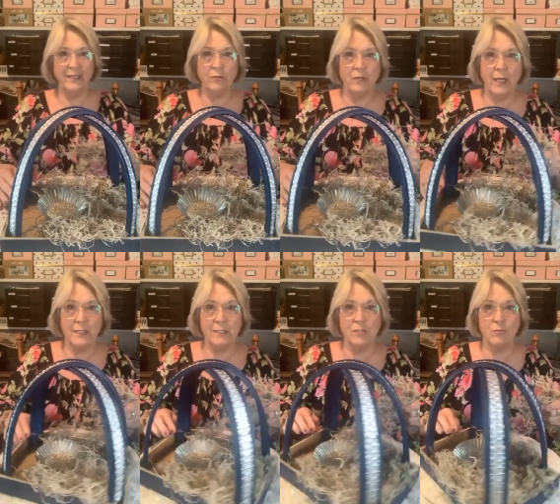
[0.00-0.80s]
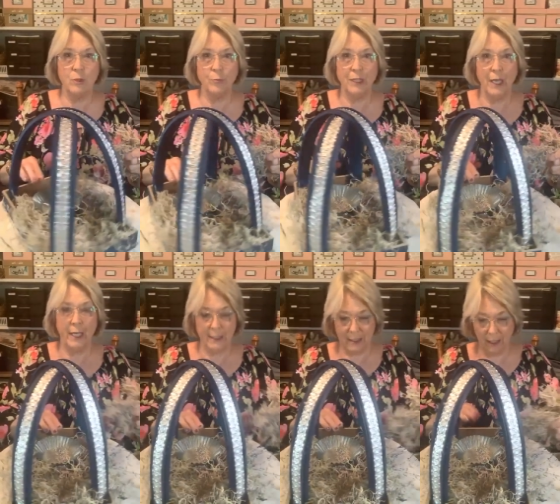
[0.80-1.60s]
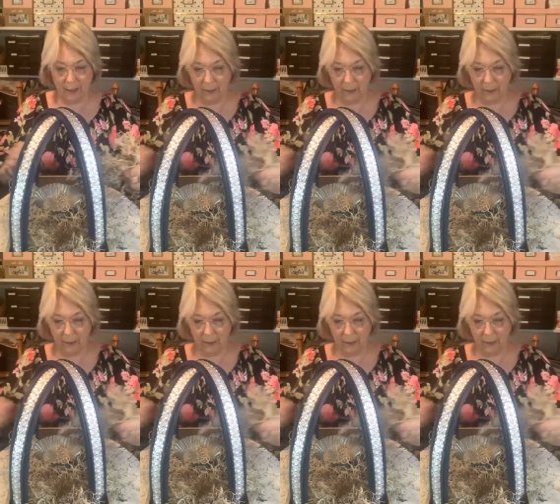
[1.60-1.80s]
Land O'Lakes is a real place,